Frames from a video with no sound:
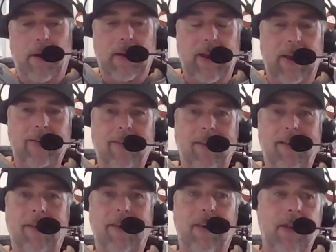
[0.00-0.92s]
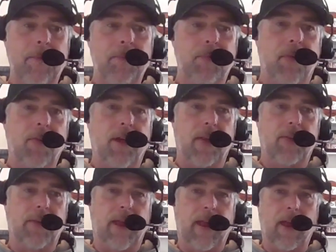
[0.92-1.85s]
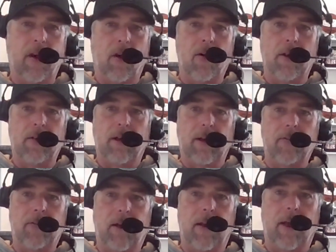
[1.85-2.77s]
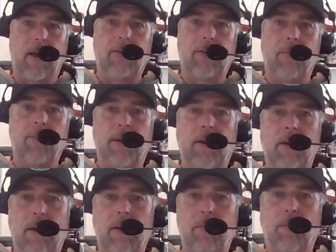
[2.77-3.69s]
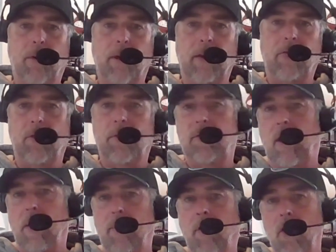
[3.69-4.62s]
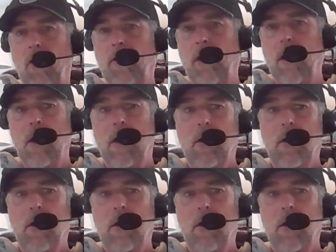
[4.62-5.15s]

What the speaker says: my guess is that they had already, like I said, had something in place with Sam Darnold.